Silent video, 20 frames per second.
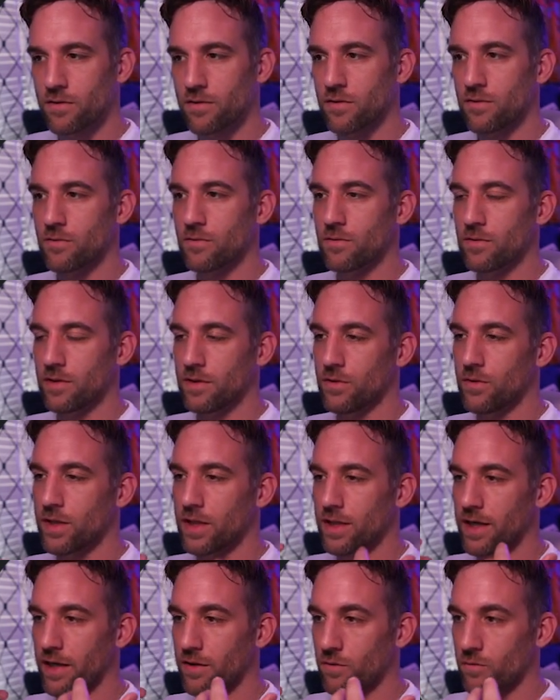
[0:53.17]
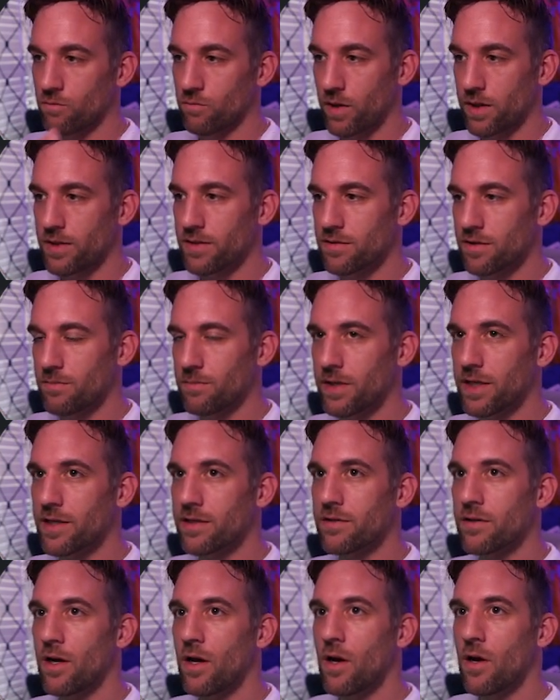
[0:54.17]
So you can either run this
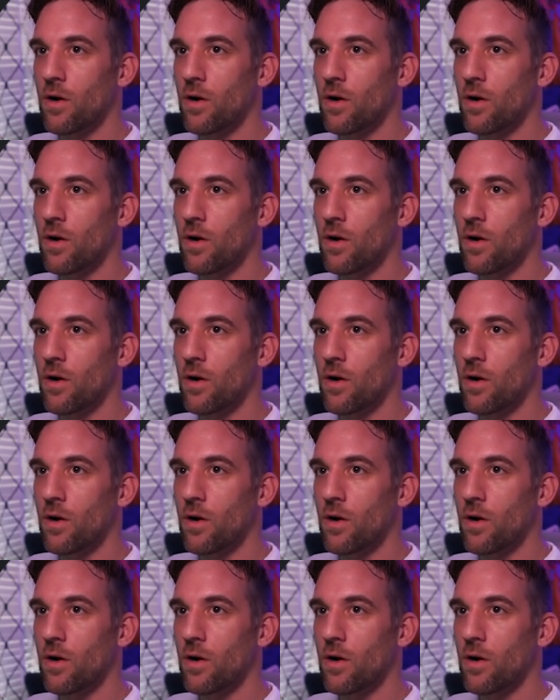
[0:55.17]
command